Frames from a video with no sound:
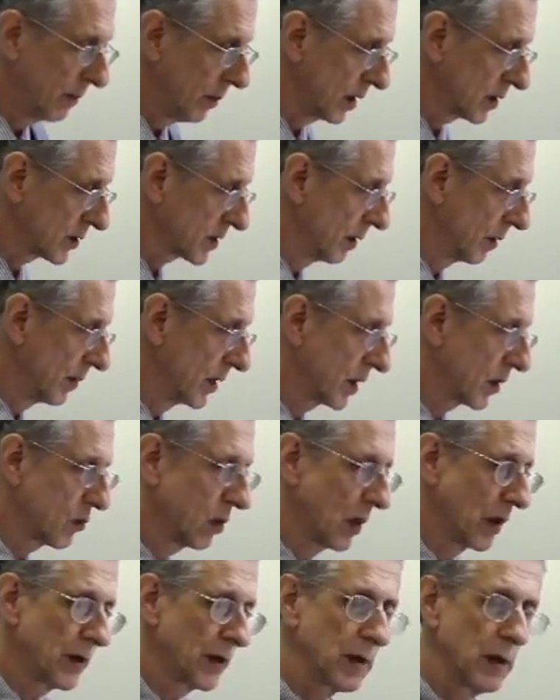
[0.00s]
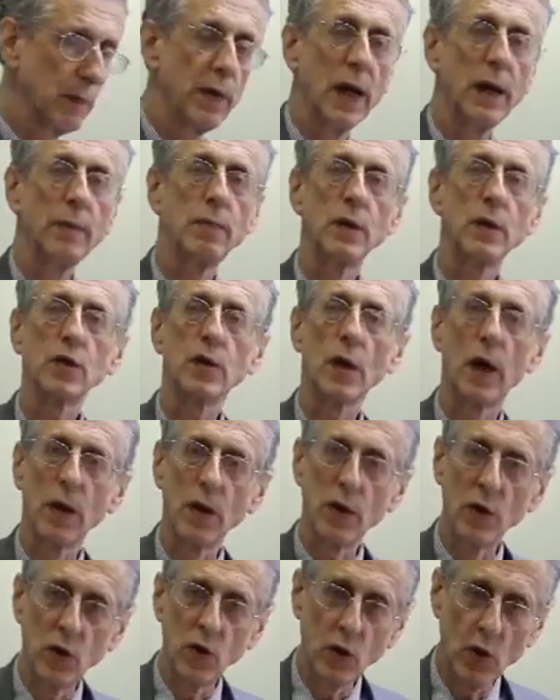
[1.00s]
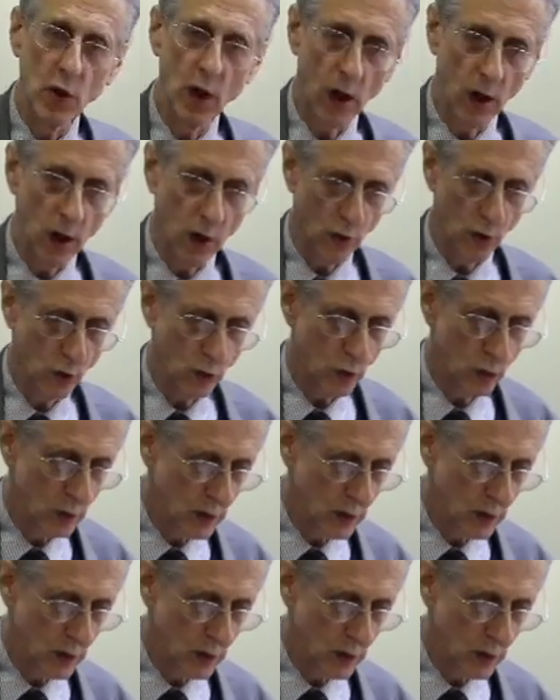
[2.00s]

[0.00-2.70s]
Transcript: But some of the quality papers, no.